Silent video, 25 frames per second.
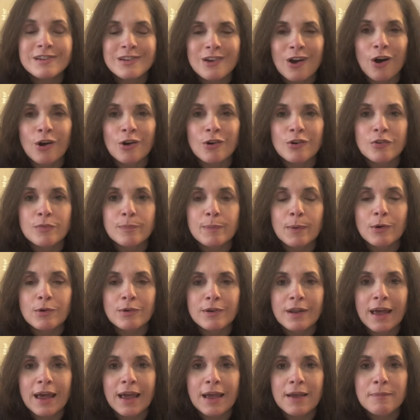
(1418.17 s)
daughter's
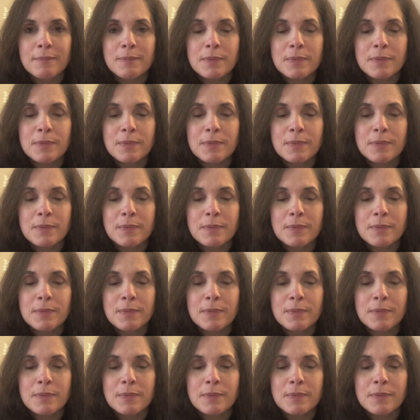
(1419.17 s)
birthday